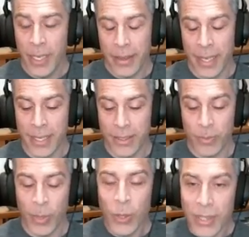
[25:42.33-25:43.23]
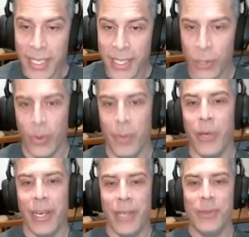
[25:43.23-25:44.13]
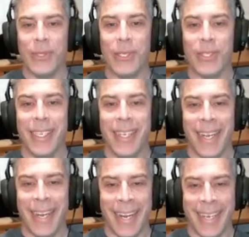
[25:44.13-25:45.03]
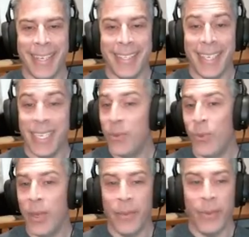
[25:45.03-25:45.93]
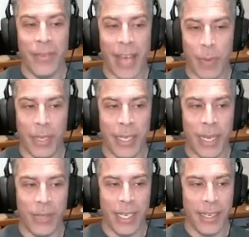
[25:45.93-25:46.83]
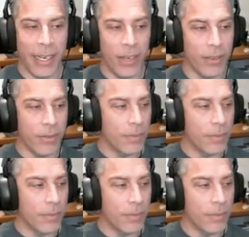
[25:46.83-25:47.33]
thanks mostly to Amiri users, and one that we've happily now taken care of.